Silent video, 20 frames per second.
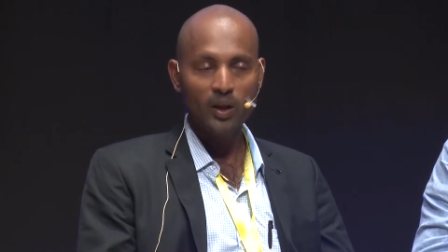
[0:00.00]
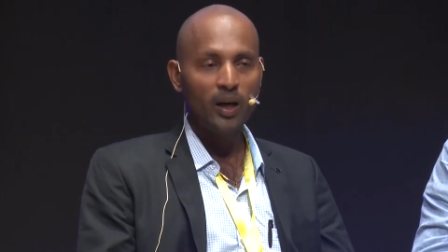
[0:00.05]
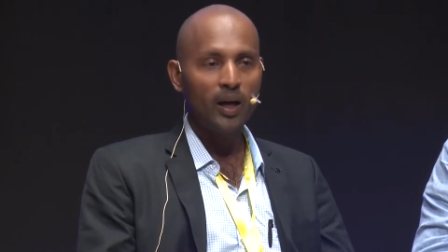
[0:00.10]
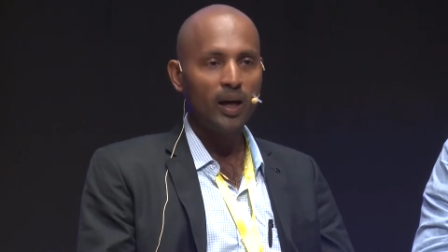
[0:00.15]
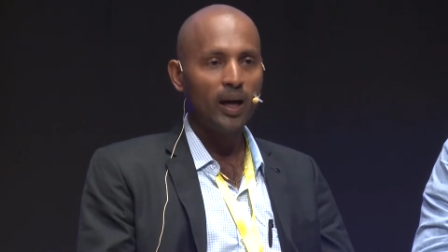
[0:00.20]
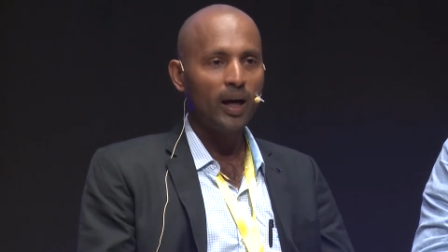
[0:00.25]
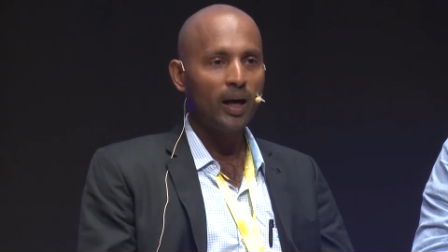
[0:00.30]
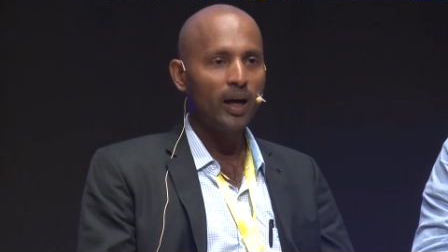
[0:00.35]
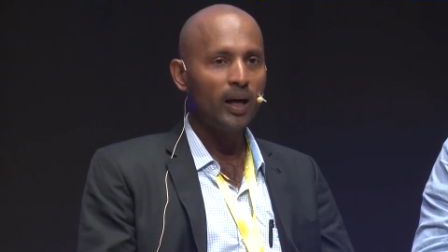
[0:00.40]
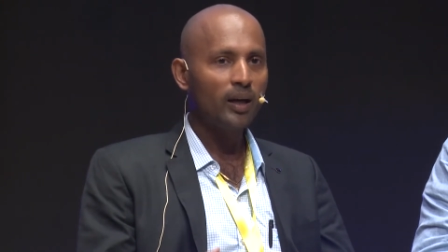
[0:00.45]

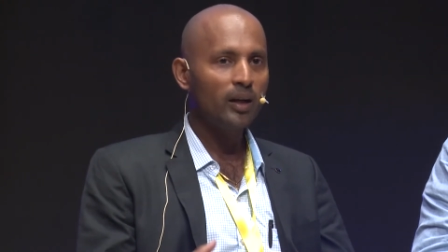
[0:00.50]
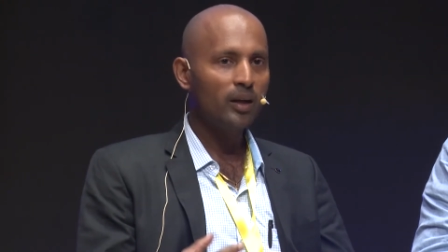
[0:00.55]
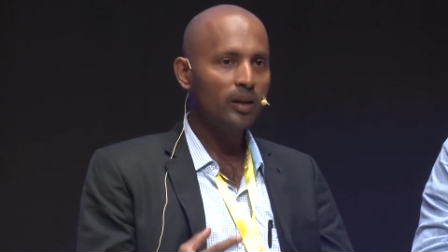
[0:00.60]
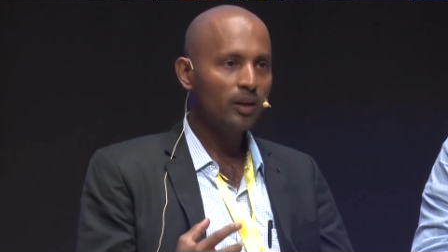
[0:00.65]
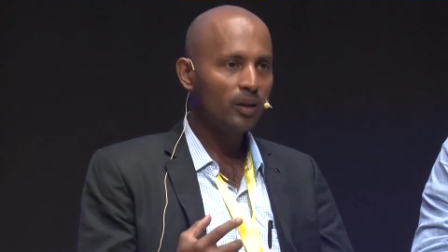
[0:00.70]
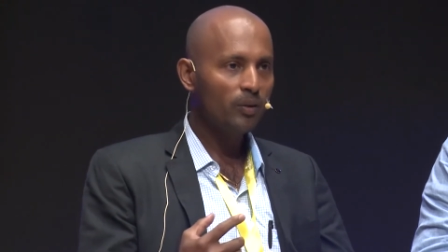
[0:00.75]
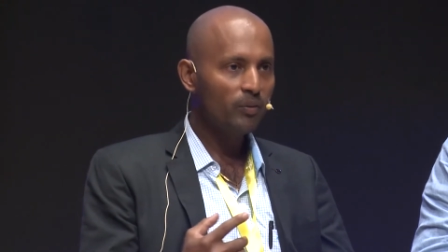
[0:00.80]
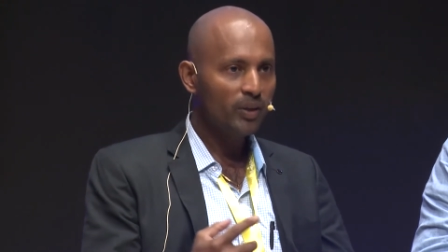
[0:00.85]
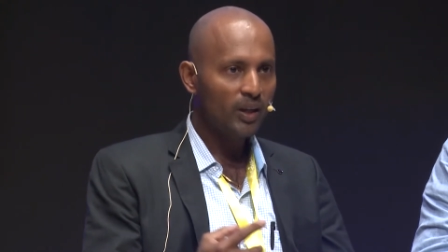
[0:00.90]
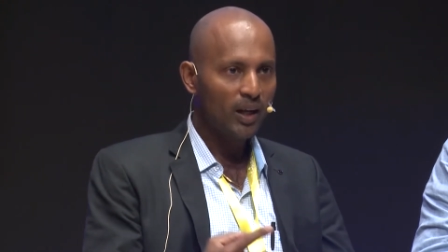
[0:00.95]
And
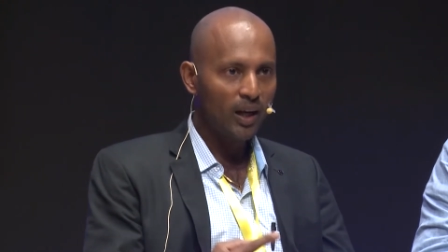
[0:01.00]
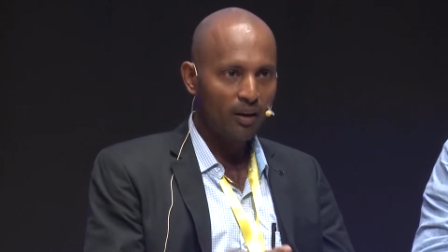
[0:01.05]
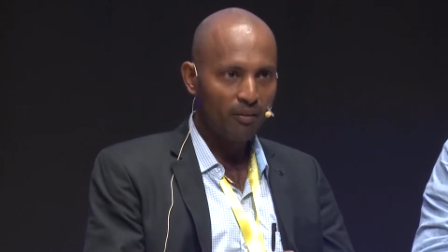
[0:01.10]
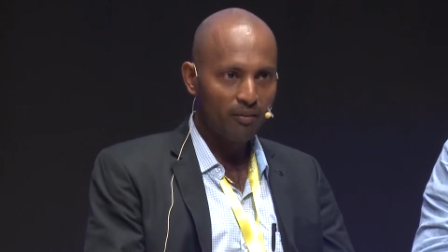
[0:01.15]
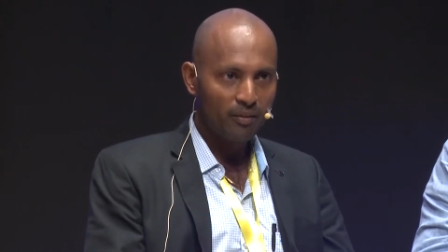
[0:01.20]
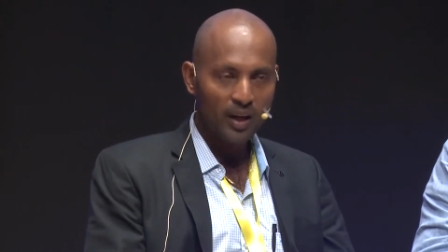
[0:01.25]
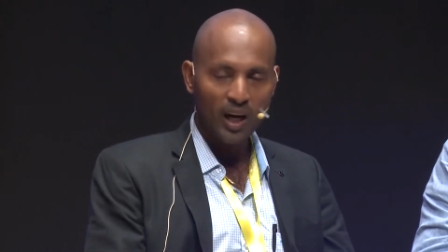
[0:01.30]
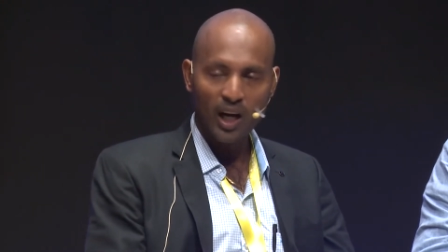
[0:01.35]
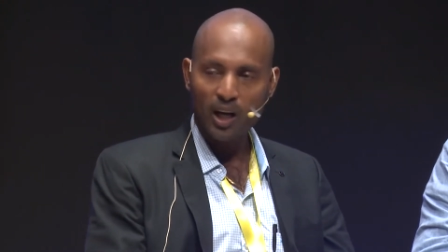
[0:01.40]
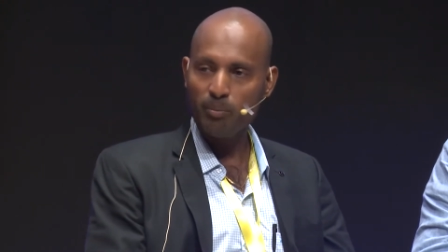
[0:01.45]
we have
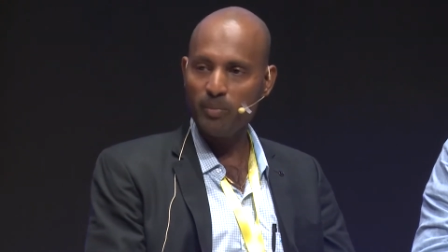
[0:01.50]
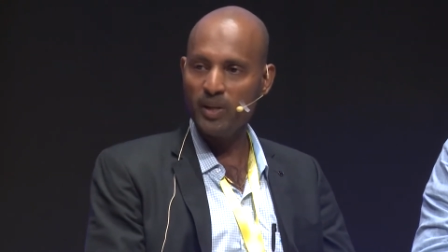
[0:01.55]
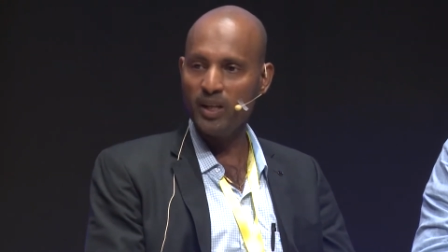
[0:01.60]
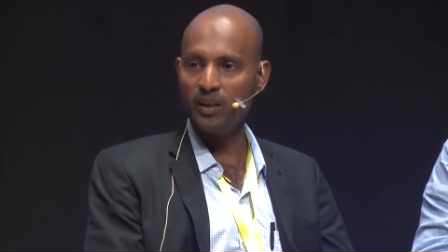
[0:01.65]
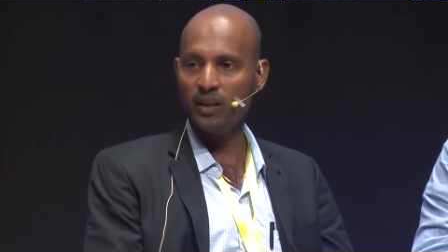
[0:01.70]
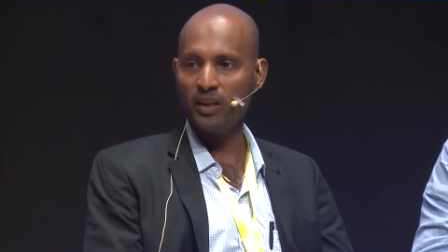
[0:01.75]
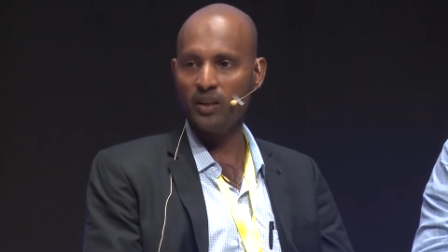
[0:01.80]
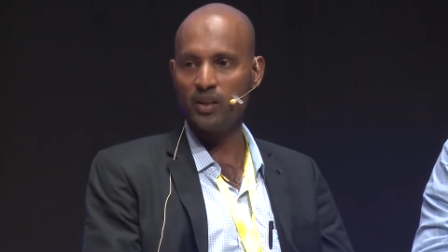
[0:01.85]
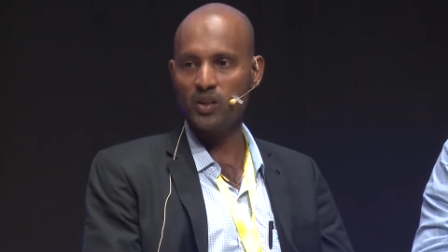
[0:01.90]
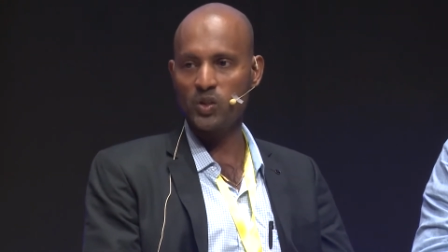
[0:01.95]
garment
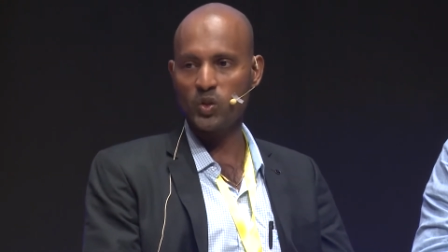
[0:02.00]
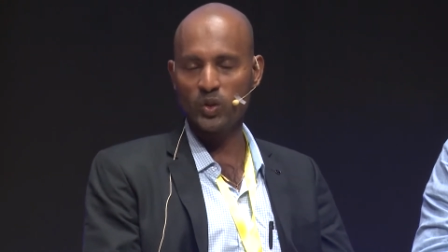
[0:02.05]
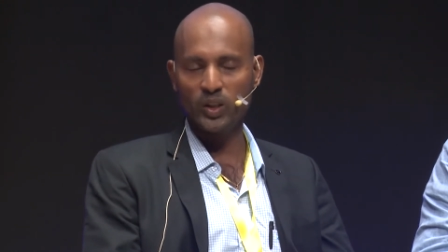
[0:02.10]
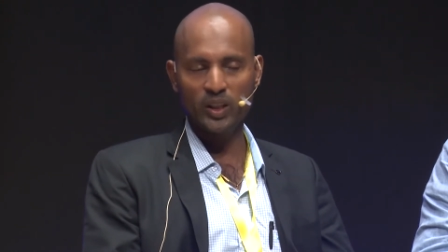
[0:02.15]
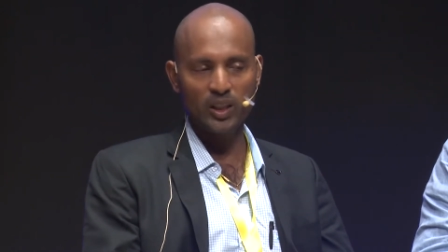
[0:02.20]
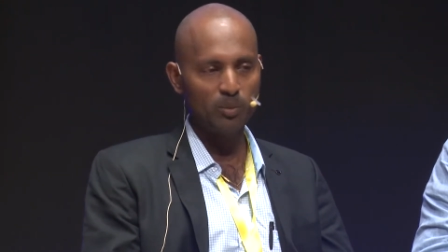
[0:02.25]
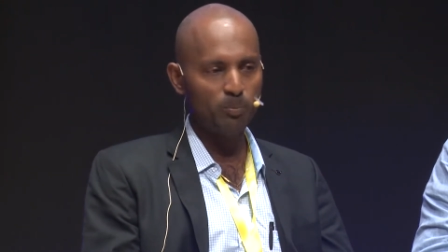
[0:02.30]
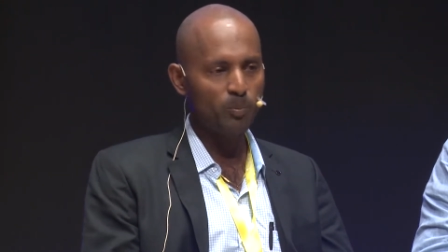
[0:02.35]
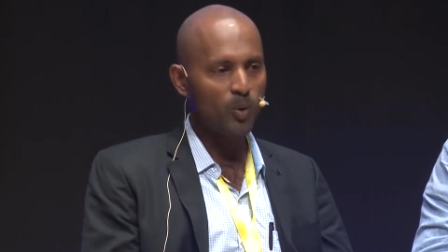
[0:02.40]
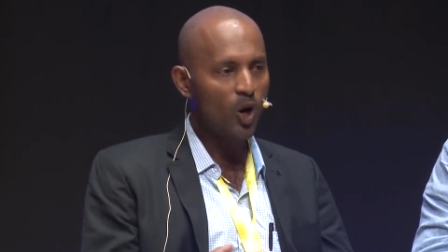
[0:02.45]

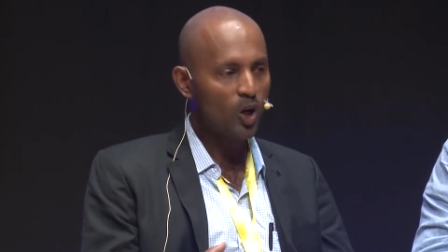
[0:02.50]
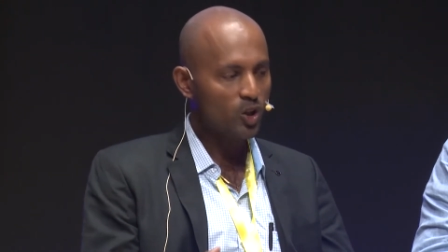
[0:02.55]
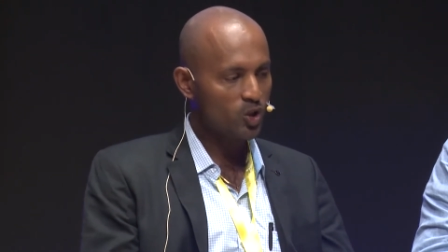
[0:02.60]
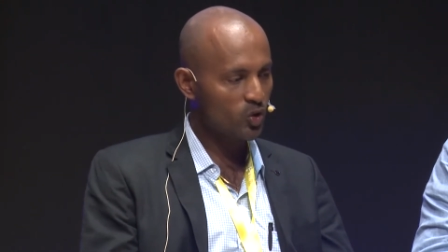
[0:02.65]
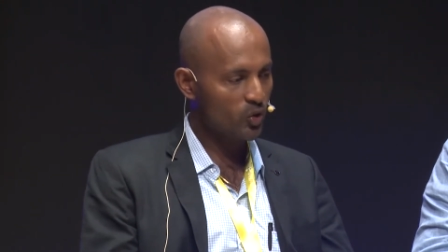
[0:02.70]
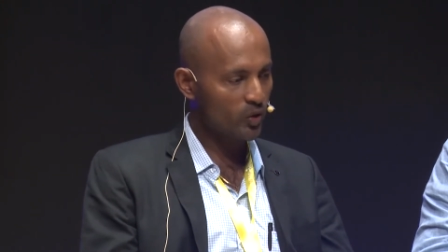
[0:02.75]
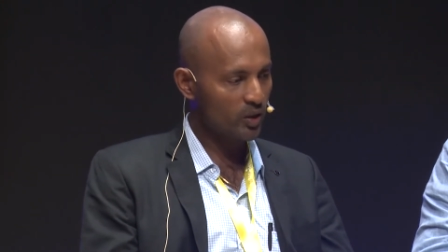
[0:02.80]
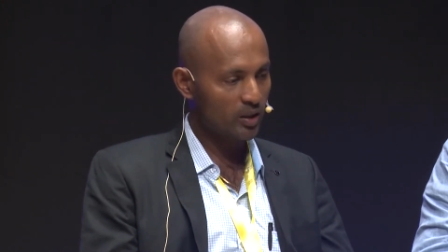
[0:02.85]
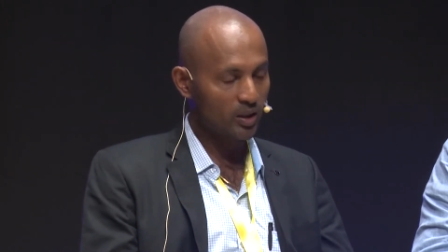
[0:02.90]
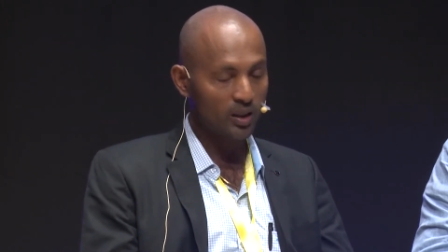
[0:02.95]
industry,
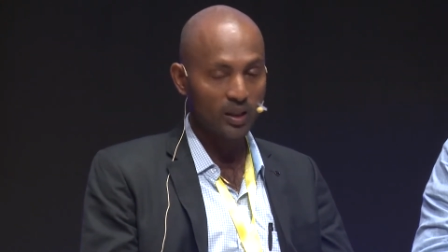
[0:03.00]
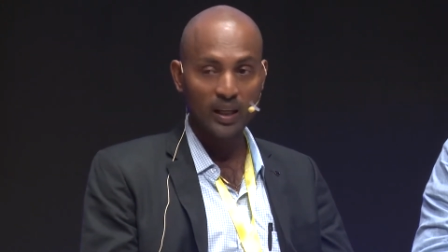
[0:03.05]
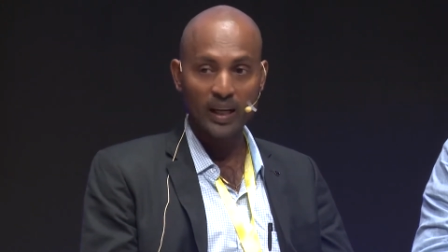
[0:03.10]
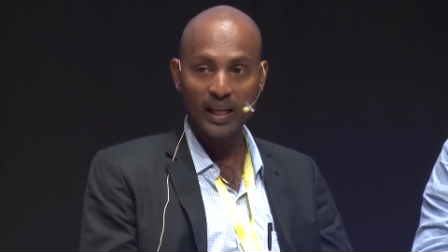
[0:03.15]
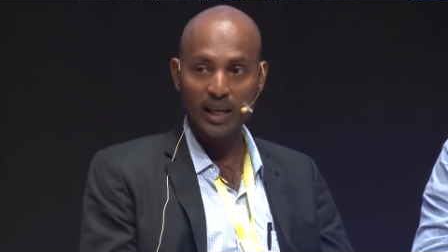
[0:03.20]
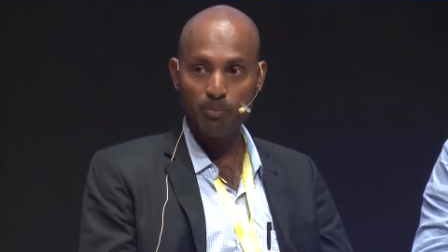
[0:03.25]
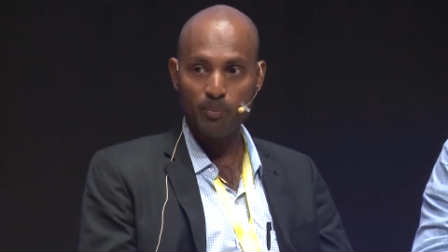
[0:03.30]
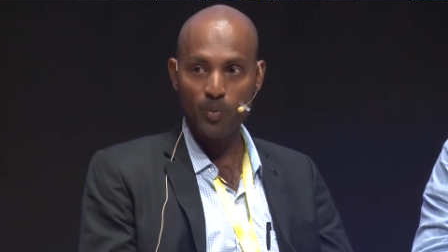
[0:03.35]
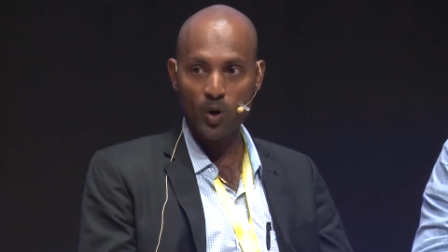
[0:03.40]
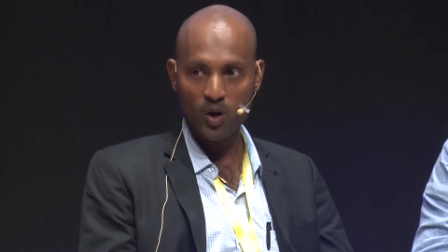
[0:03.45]
pottery, the clay
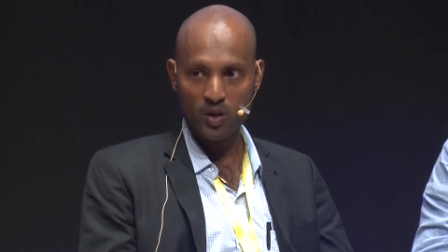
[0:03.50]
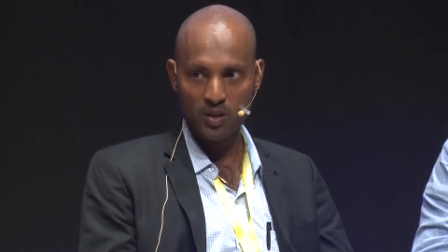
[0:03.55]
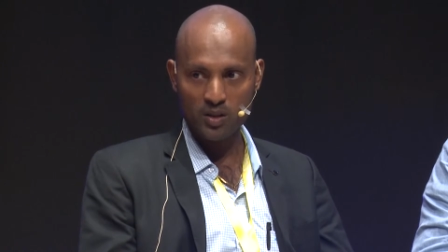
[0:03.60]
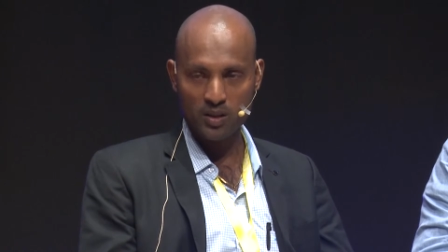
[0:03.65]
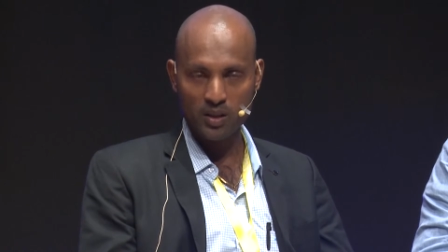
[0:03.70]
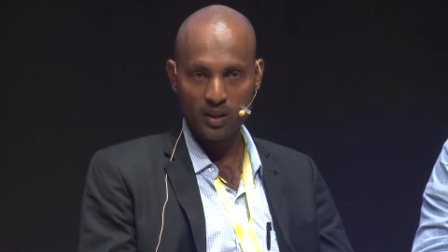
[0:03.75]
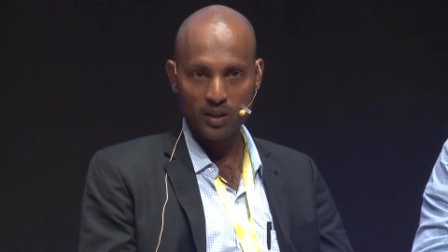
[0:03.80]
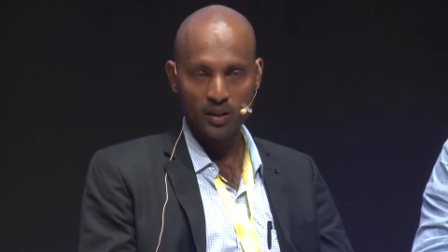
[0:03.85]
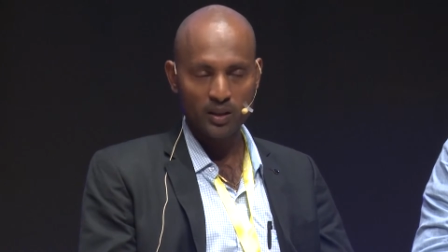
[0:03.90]
pots.